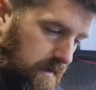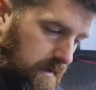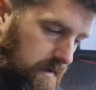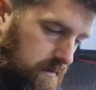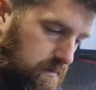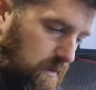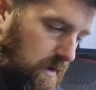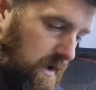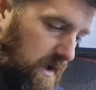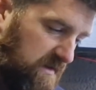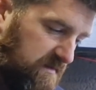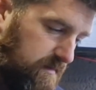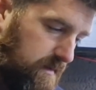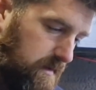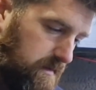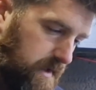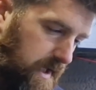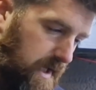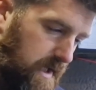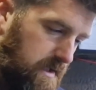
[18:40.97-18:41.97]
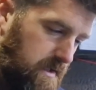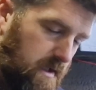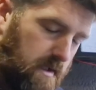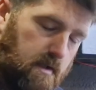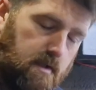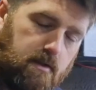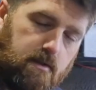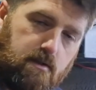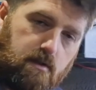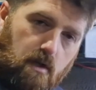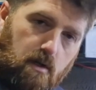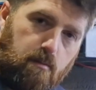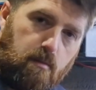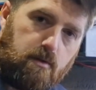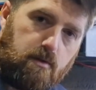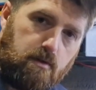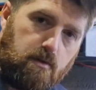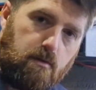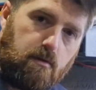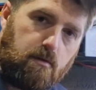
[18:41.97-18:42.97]
That's what I love about KJet. There's so
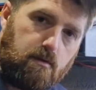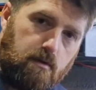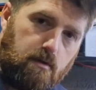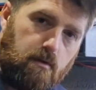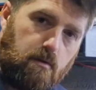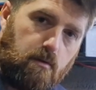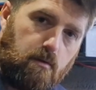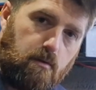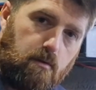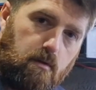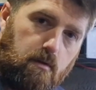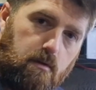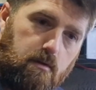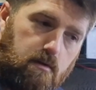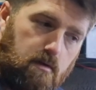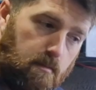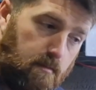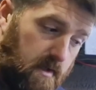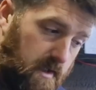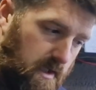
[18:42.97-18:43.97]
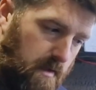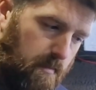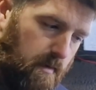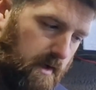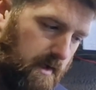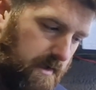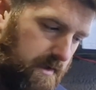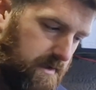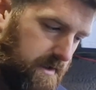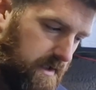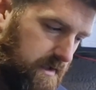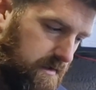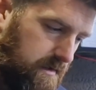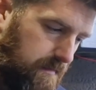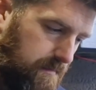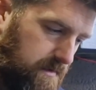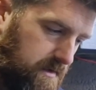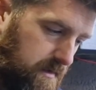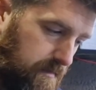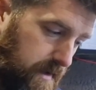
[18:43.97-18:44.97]
much you can do to manipulate the
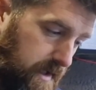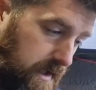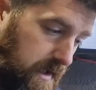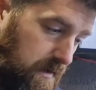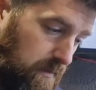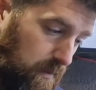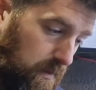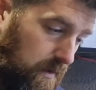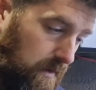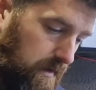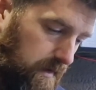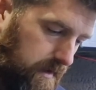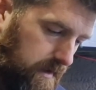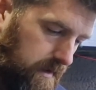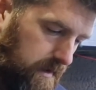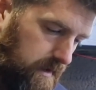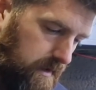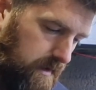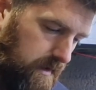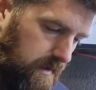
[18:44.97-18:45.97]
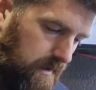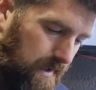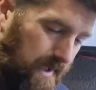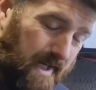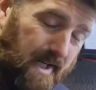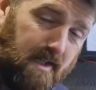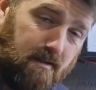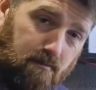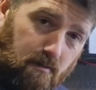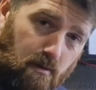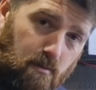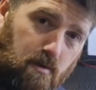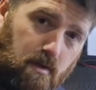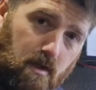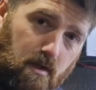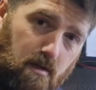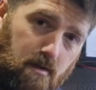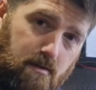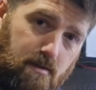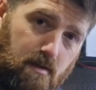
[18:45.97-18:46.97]
systems to make it work. And they're old
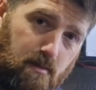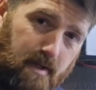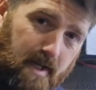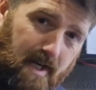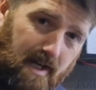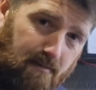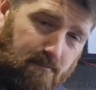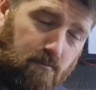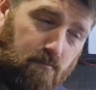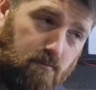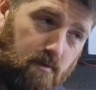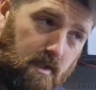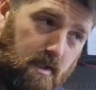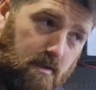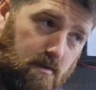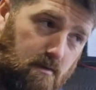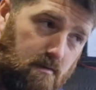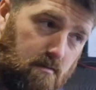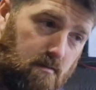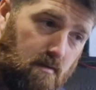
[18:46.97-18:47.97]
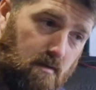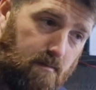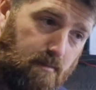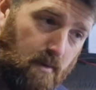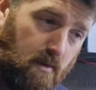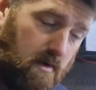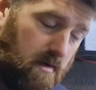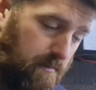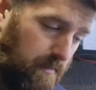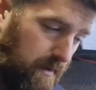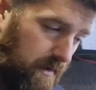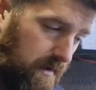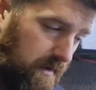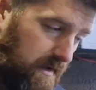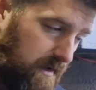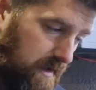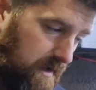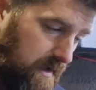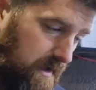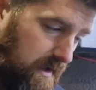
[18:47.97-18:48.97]
cars, so we haven't really got to abide
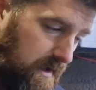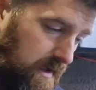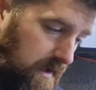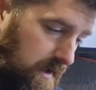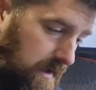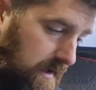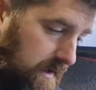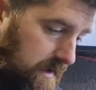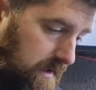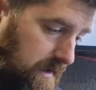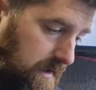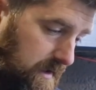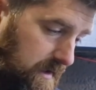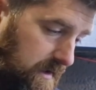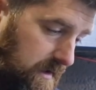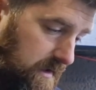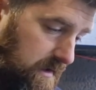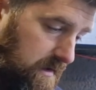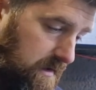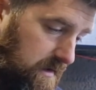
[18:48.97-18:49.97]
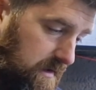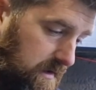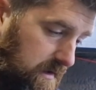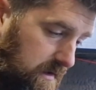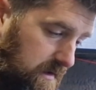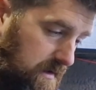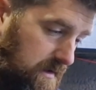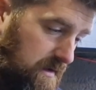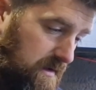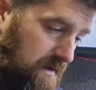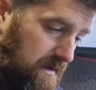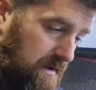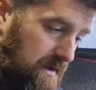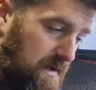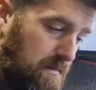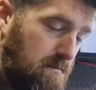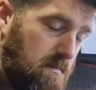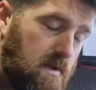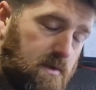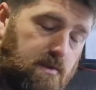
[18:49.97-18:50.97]
by your
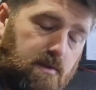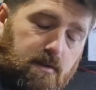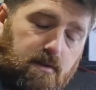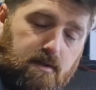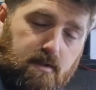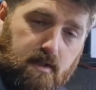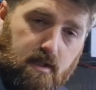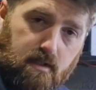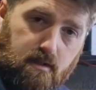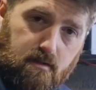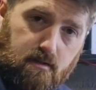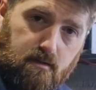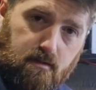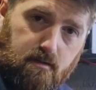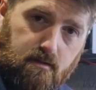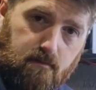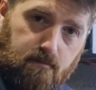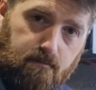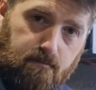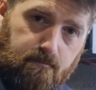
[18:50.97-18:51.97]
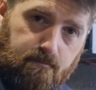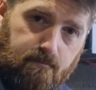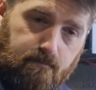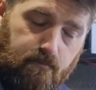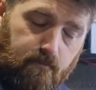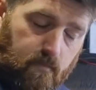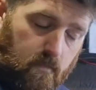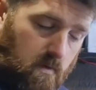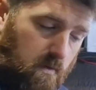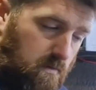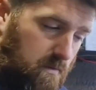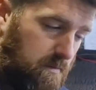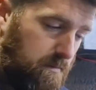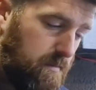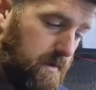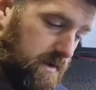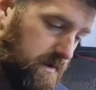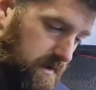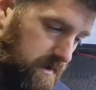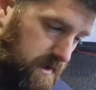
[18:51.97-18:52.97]
emission standards or
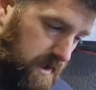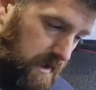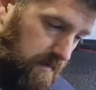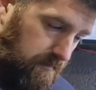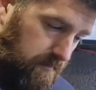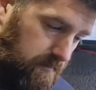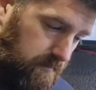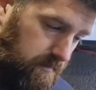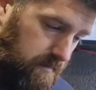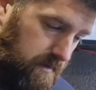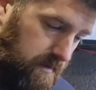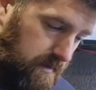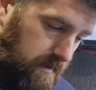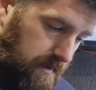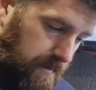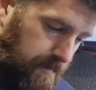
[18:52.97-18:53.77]
emissions levels